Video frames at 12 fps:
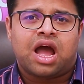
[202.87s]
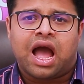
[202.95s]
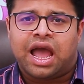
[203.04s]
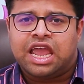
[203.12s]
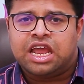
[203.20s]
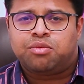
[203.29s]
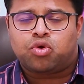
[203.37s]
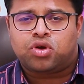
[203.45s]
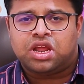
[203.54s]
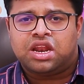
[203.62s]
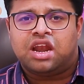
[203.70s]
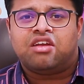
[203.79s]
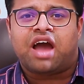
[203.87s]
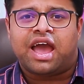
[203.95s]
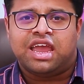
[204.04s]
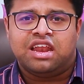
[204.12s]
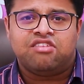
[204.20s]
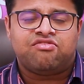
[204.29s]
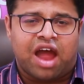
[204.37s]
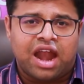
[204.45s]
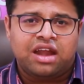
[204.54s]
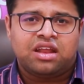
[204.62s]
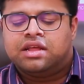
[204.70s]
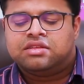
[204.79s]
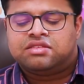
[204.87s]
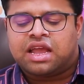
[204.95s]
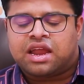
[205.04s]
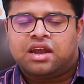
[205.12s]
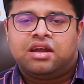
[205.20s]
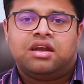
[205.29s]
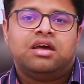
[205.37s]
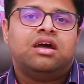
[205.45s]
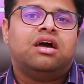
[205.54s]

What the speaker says: high in protein and high in fat. Second,